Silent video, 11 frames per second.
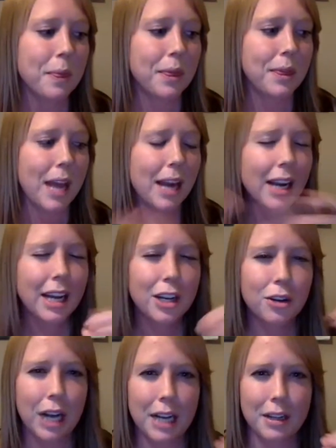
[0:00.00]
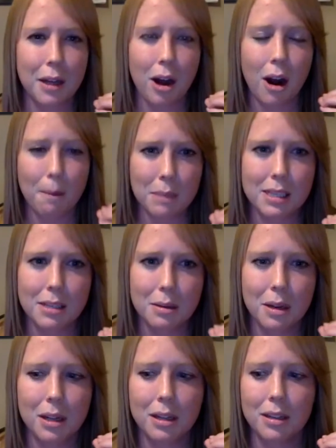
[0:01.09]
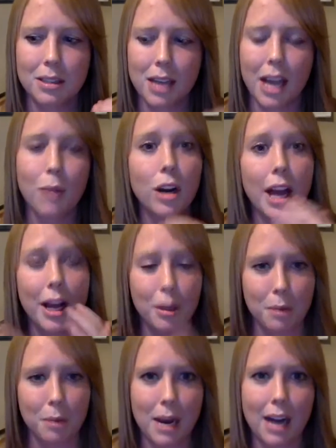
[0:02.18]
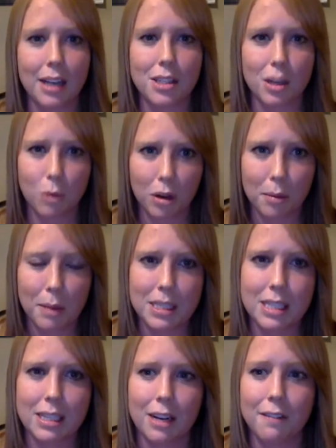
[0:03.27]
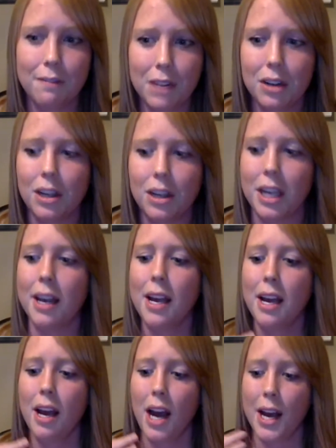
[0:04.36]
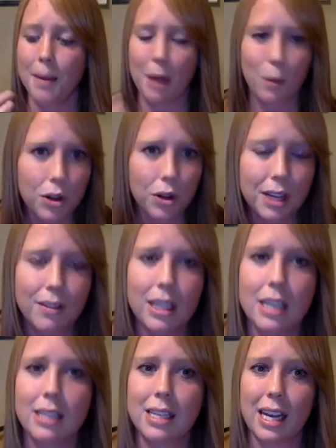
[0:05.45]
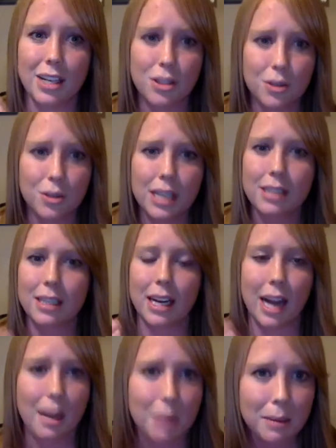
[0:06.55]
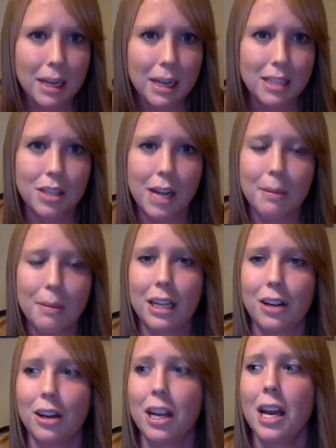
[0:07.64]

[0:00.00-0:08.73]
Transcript: that kind of created the opposite side where it held me back. I started working my business out of fear and am I worthy of this? Can I do this? Can I be an Ambassador Diamond Leader?